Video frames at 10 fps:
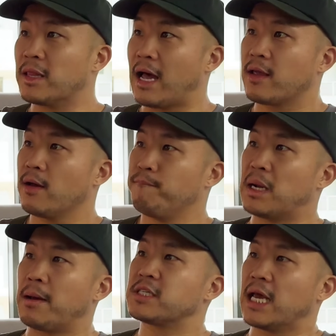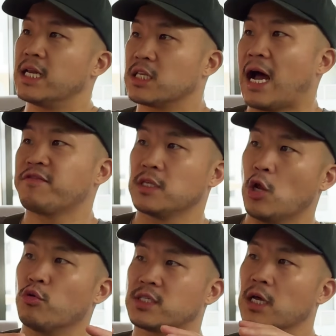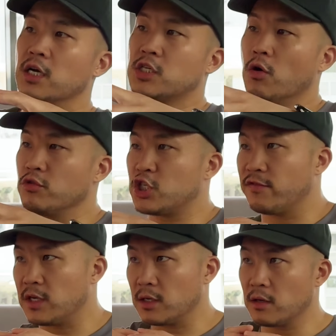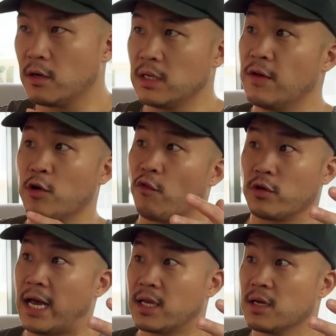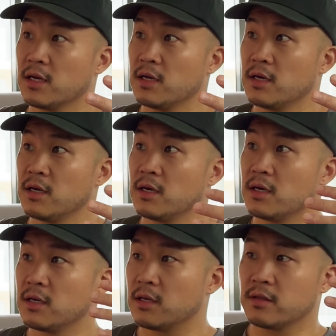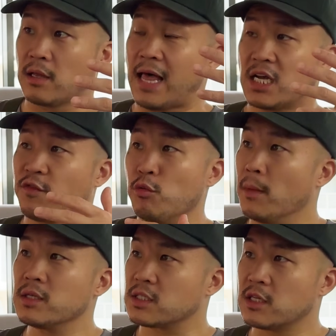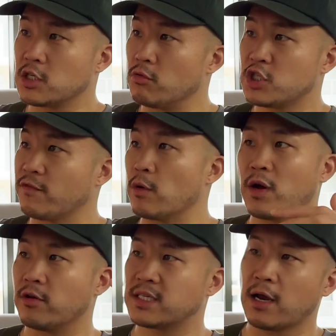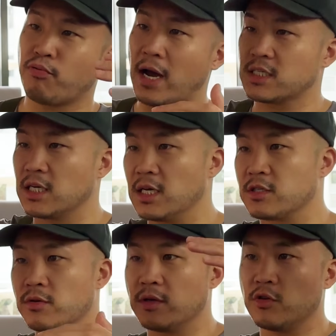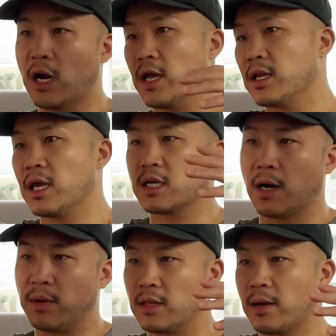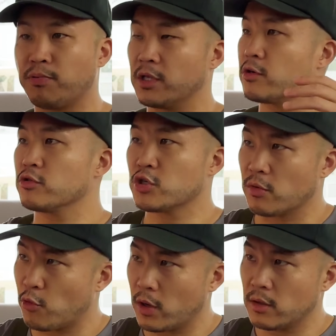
like, but I'm saying I've noticed the tone shifting, even over like the last few months, the tone shifting, whether it's egg prices or incoming like political turmoil.